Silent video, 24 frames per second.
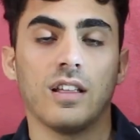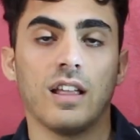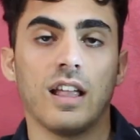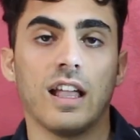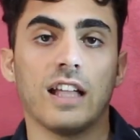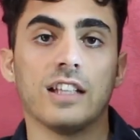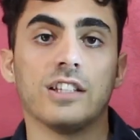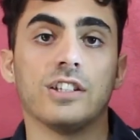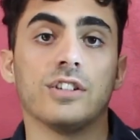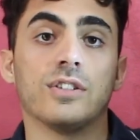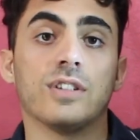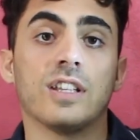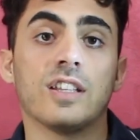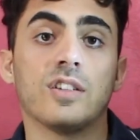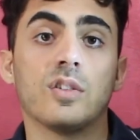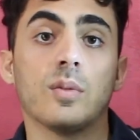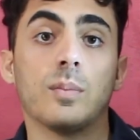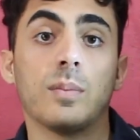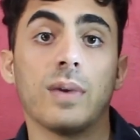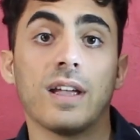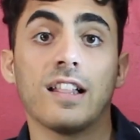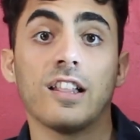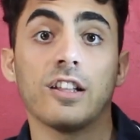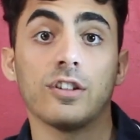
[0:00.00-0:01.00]
and you need to
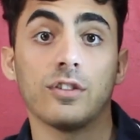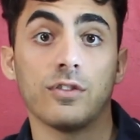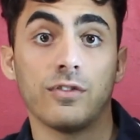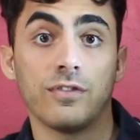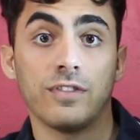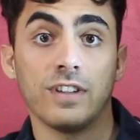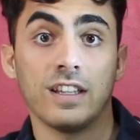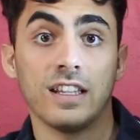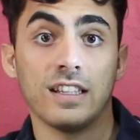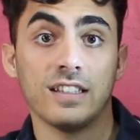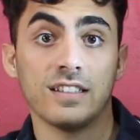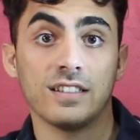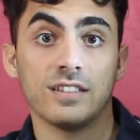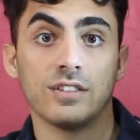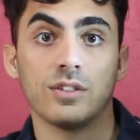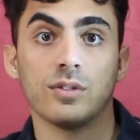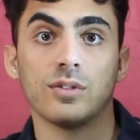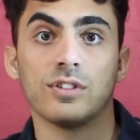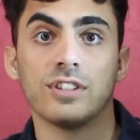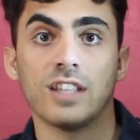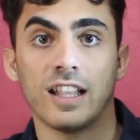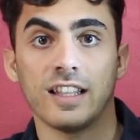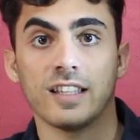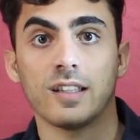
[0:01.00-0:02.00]
pay a lot of fees to
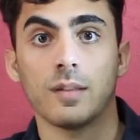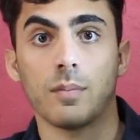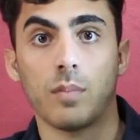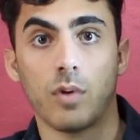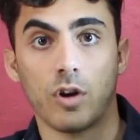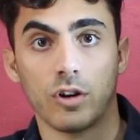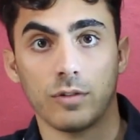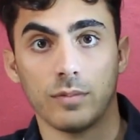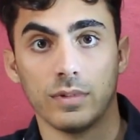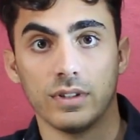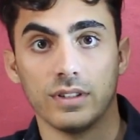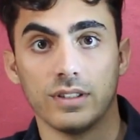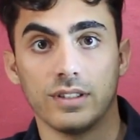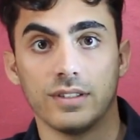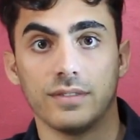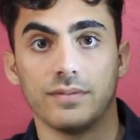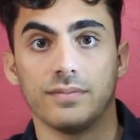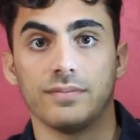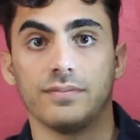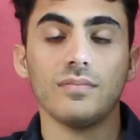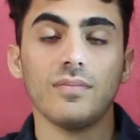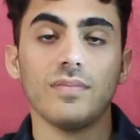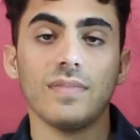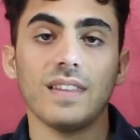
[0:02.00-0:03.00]
sell an apartment.
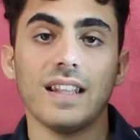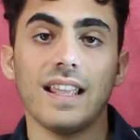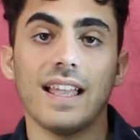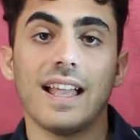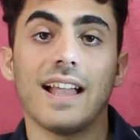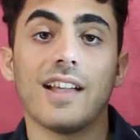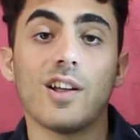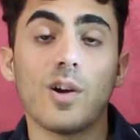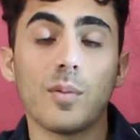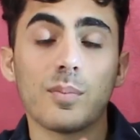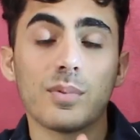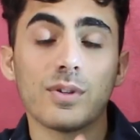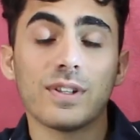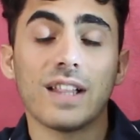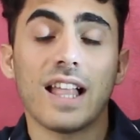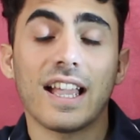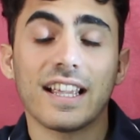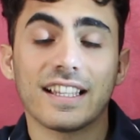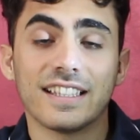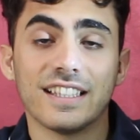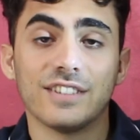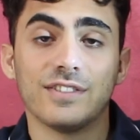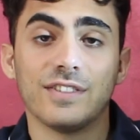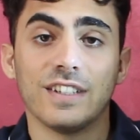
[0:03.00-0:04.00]
I hope you
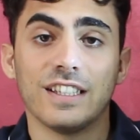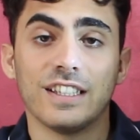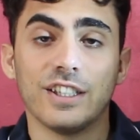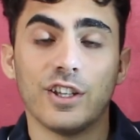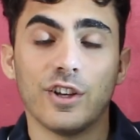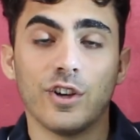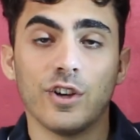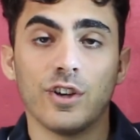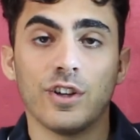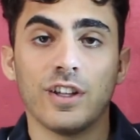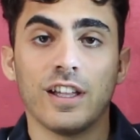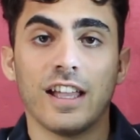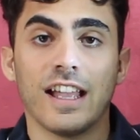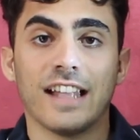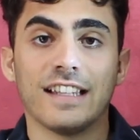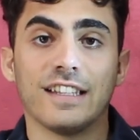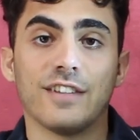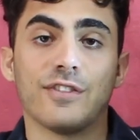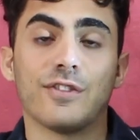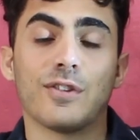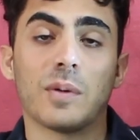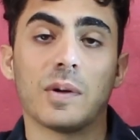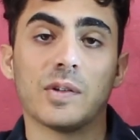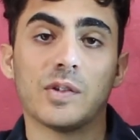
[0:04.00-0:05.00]
liked this video, and
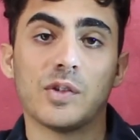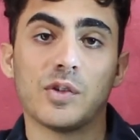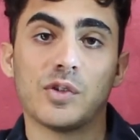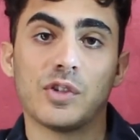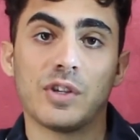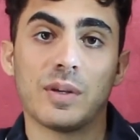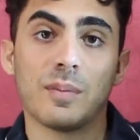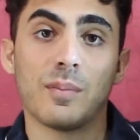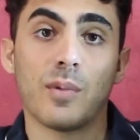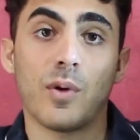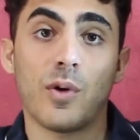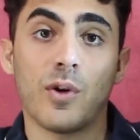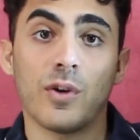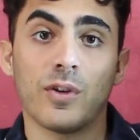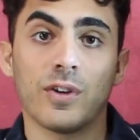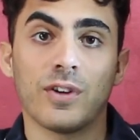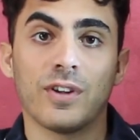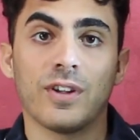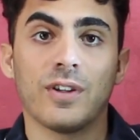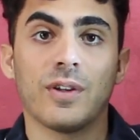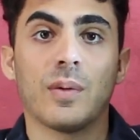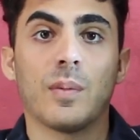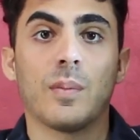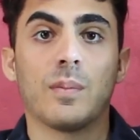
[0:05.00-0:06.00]
if you want to see more,
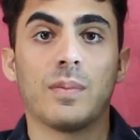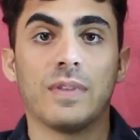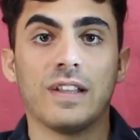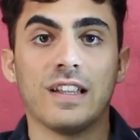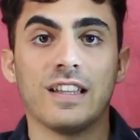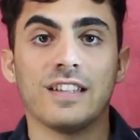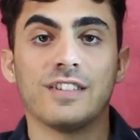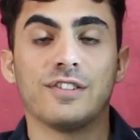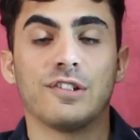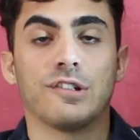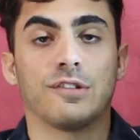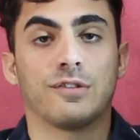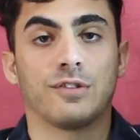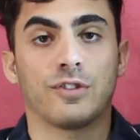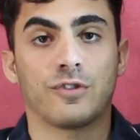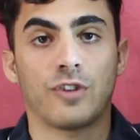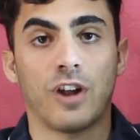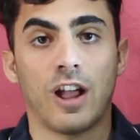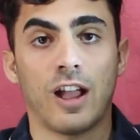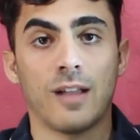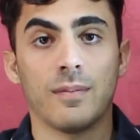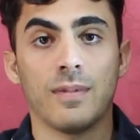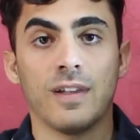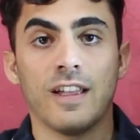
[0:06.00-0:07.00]
please
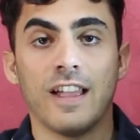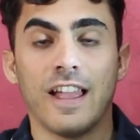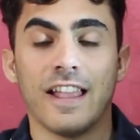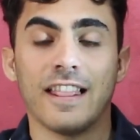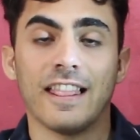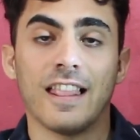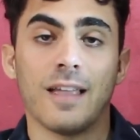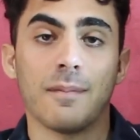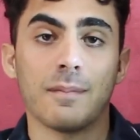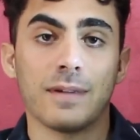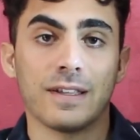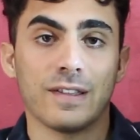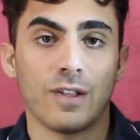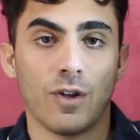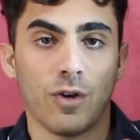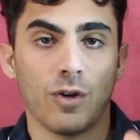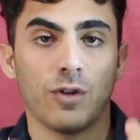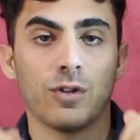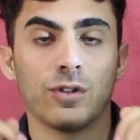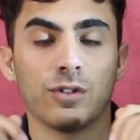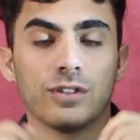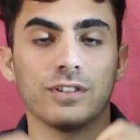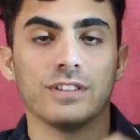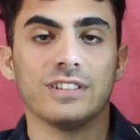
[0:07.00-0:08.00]
subscribe and let me
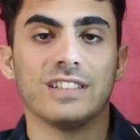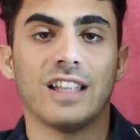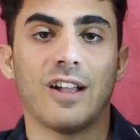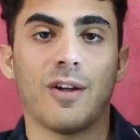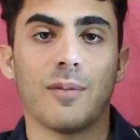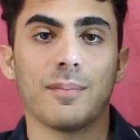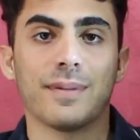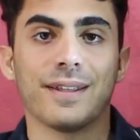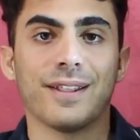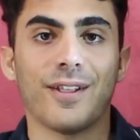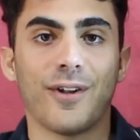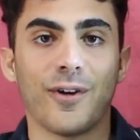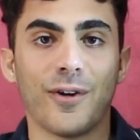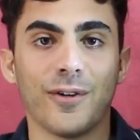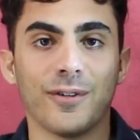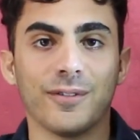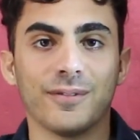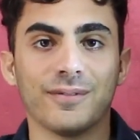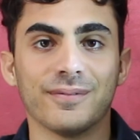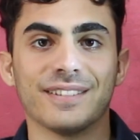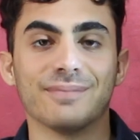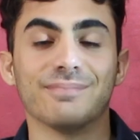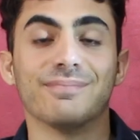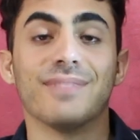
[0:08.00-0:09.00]
know down below.
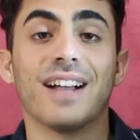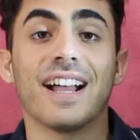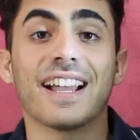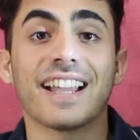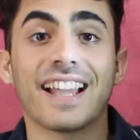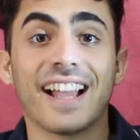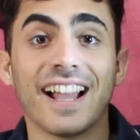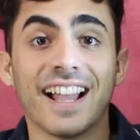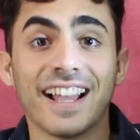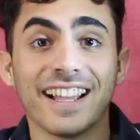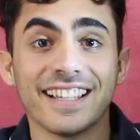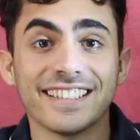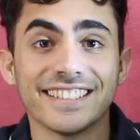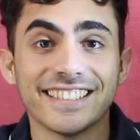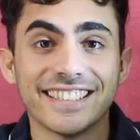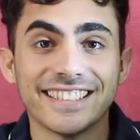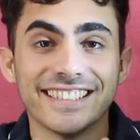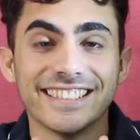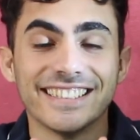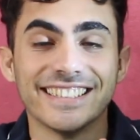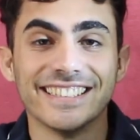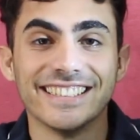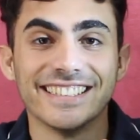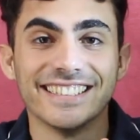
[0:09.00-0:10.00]
Bye
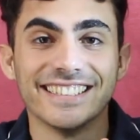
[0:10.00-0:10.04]
guys!